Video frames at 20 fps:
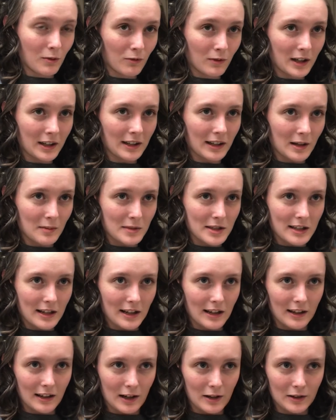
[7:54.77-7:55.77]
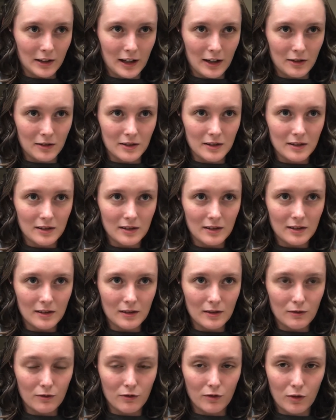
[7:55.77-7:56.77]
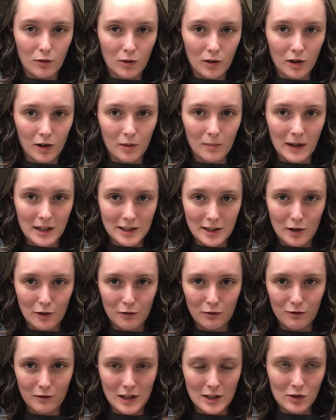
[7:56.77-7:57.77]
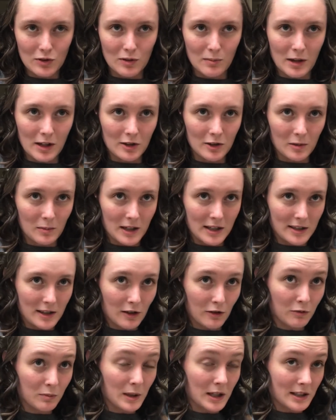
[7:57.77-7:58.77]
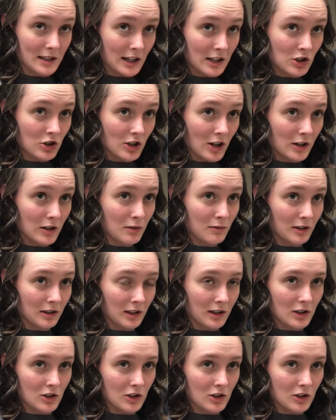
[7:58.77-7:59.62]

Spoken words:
Really, I'm saying it out loud for myself, as a reminder to myself, because I genuinely